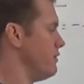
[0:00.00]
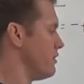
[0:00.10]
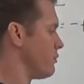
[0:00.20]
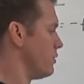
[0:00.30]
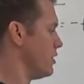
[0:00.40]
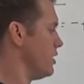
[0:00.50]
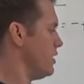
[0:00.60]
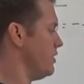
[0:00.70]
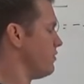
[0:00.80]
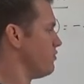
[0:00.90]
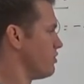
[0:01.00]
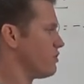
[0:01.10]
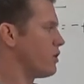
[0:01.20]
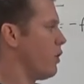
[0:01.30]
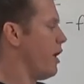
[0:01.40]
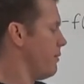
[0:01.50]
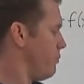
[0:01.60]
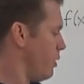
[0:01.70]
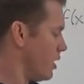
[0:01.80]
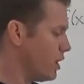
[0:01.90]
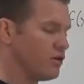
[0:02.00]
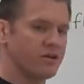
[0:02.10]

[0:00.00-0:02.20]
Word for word: it's really easier just to go ahead and plug in your